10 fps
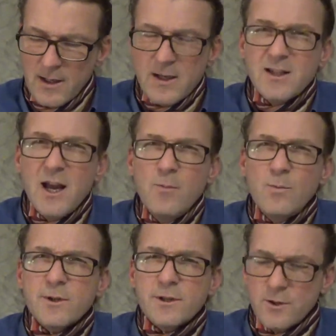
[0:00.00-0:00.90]
His head
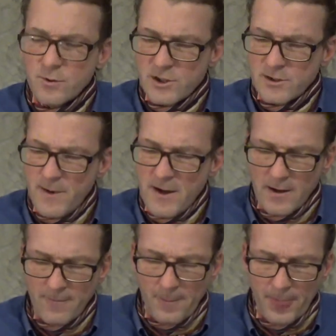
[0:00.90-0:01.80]
was still spinning,
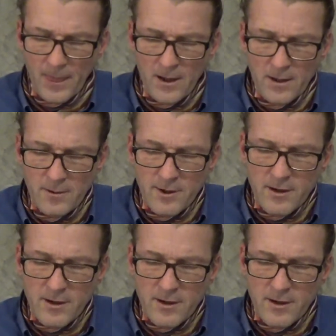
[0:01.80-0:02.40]
but